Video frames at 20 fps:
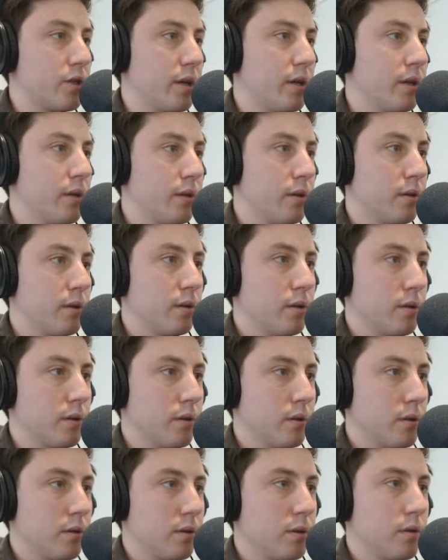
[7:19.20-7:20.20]

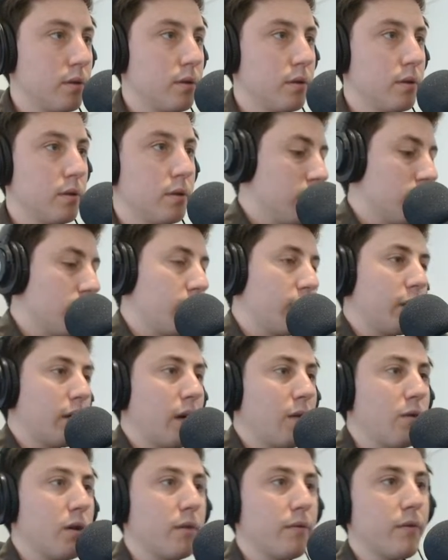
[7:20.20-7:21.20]
So we can
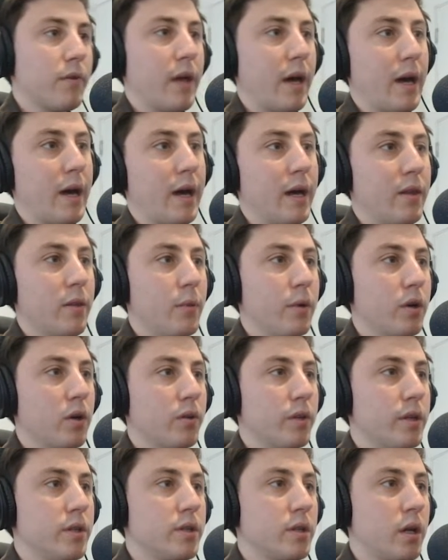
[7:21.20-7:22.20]
get rid of that, and then we've
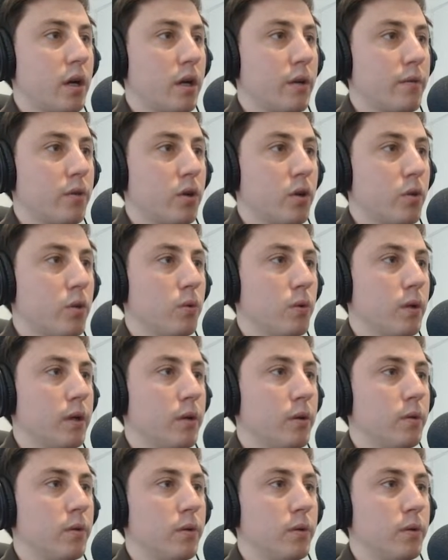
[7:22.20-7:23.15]
got these kind of cool little,